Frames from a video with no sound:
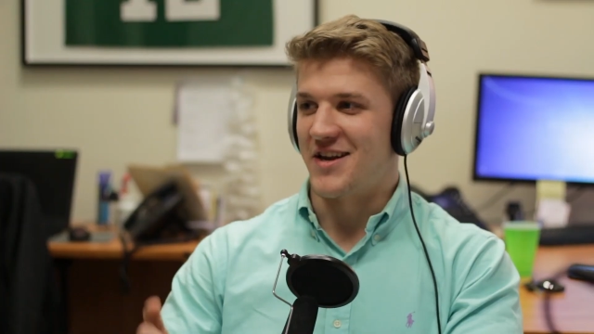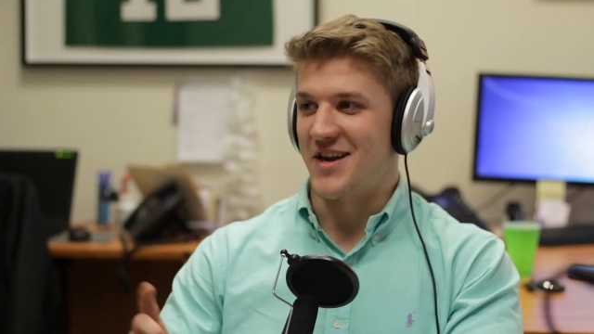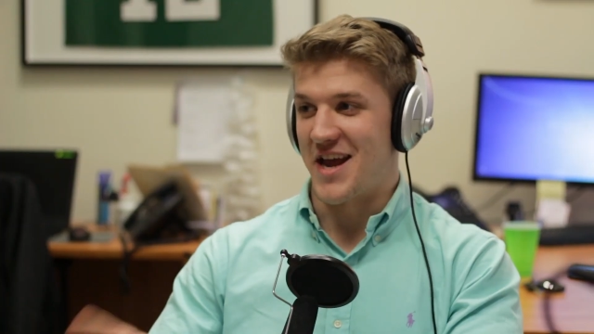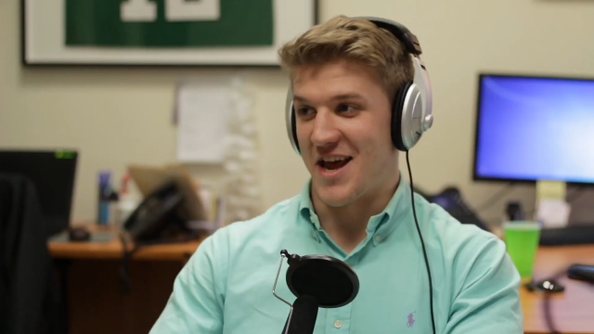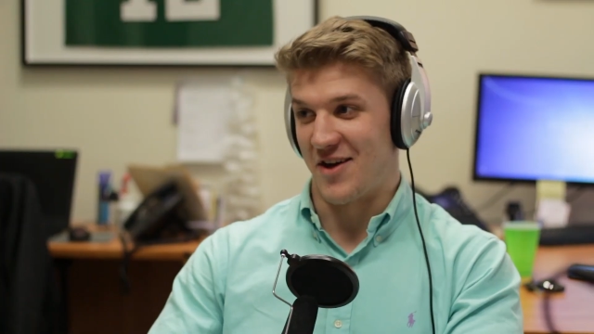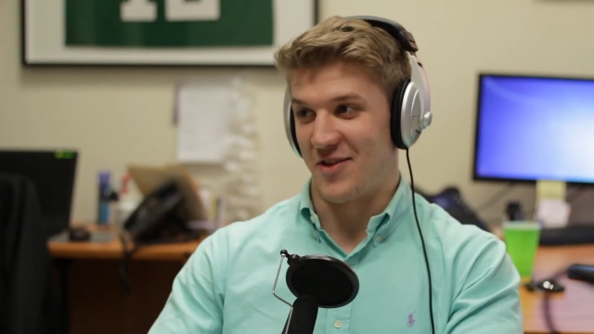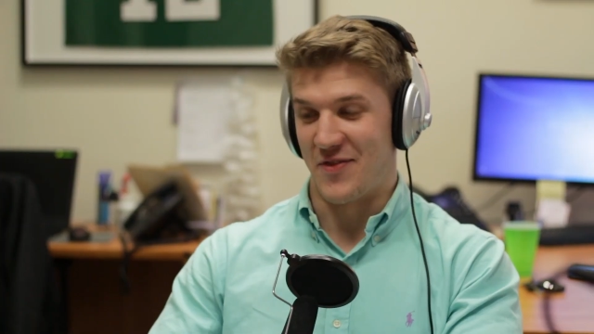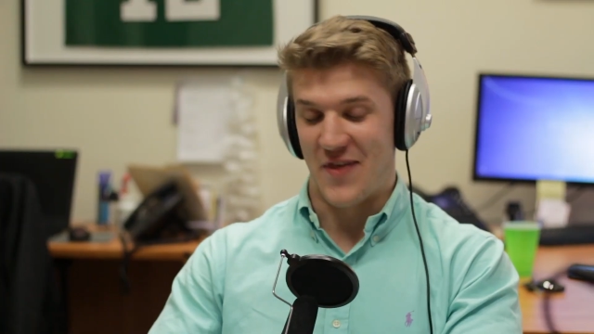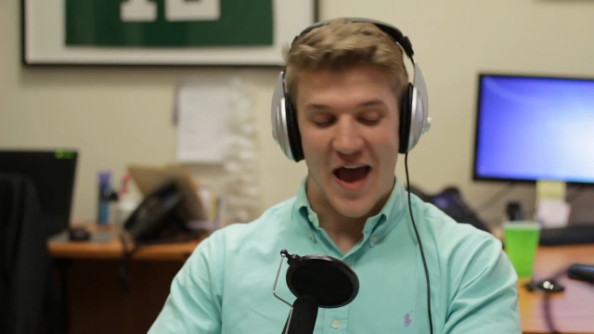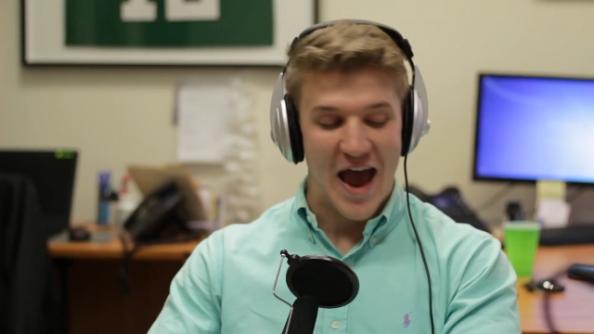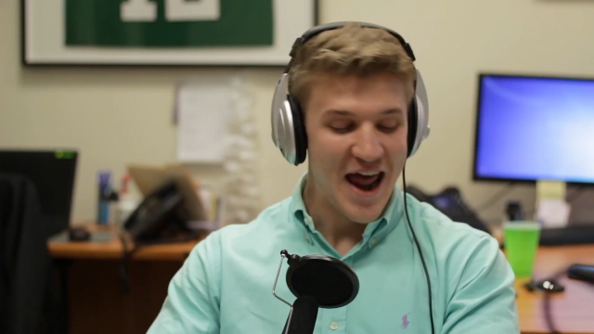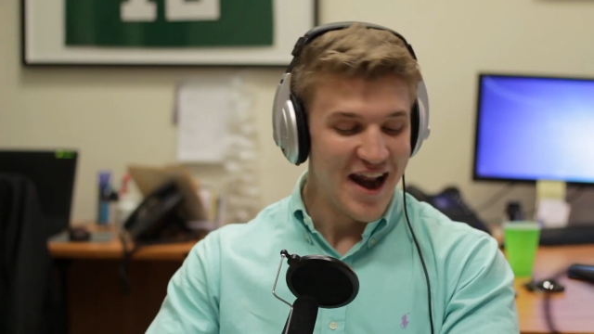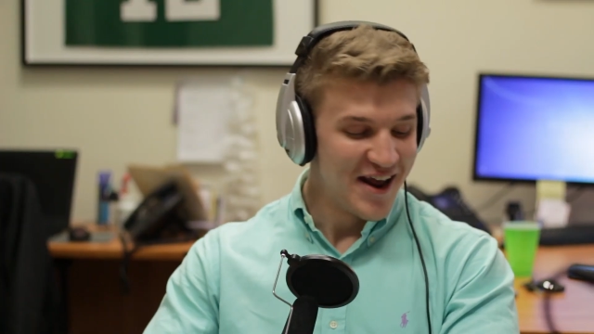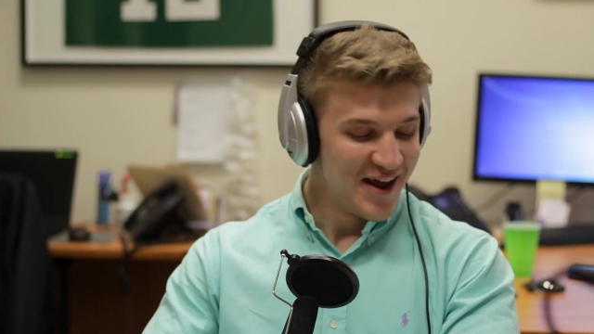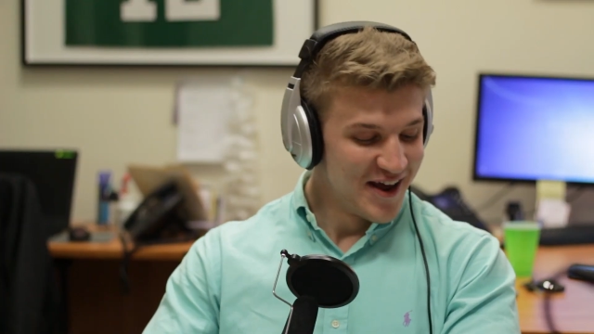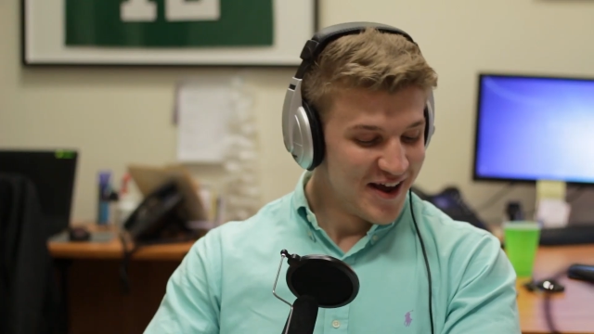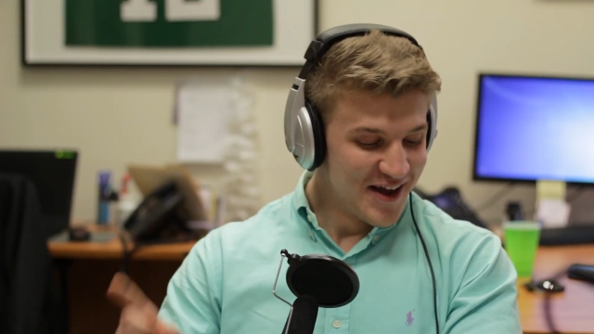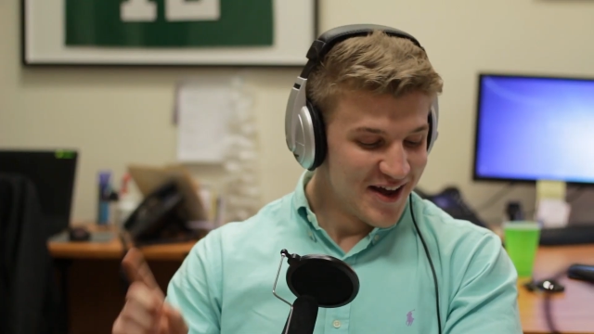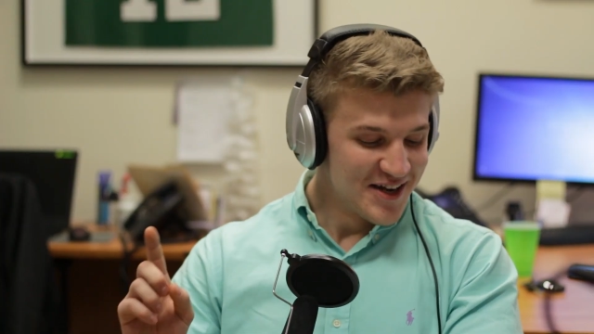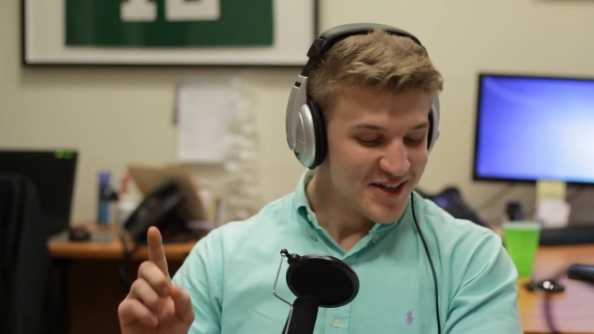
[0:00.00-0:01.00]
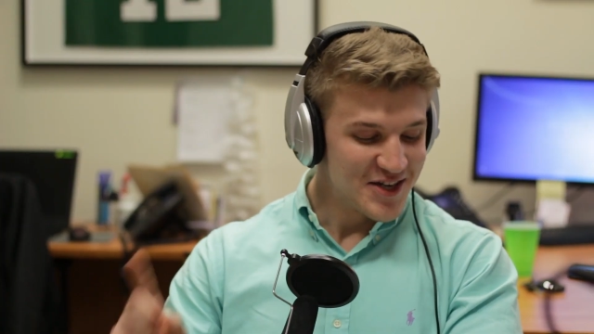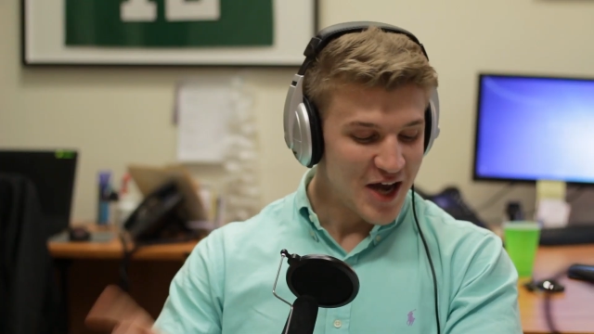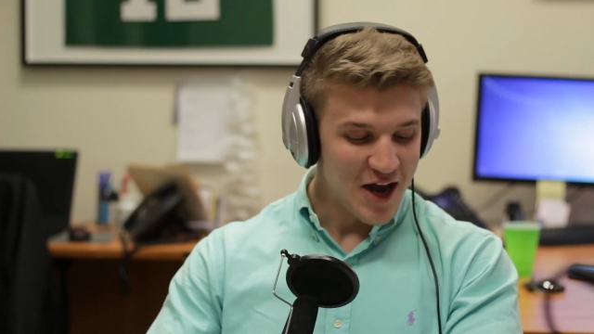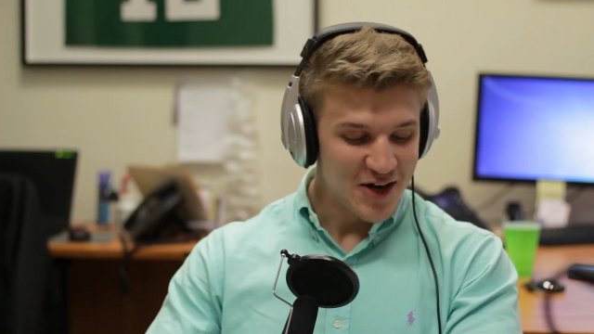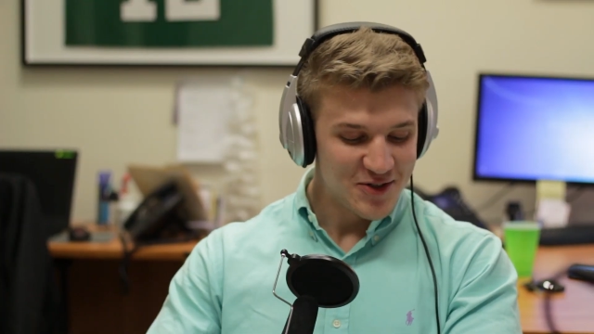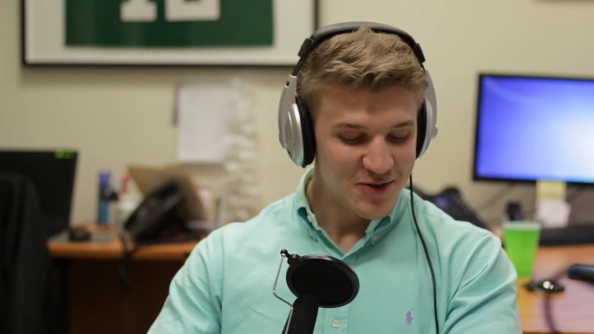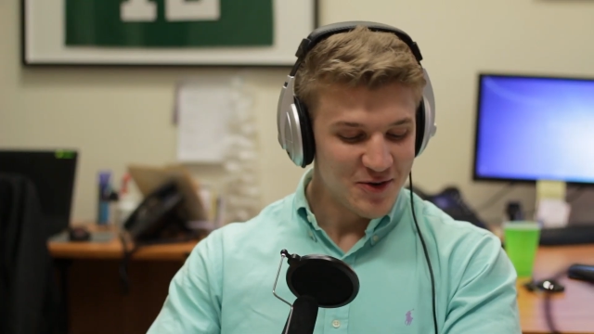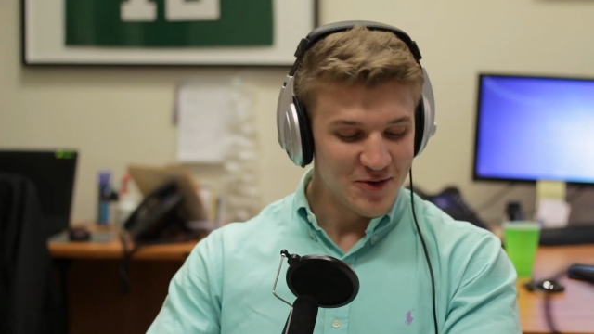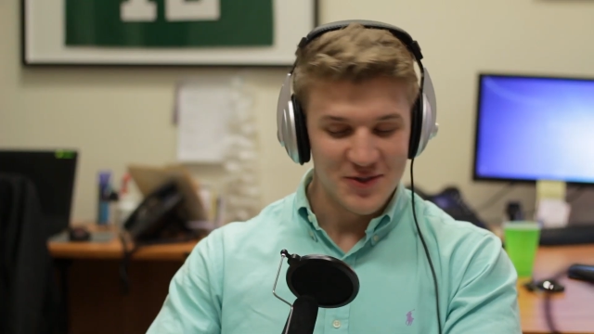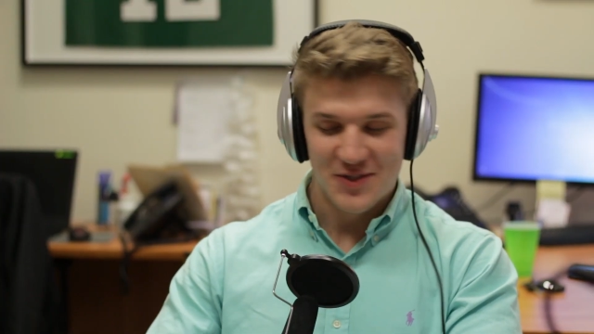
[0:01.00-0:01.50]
Nailed that. Dr.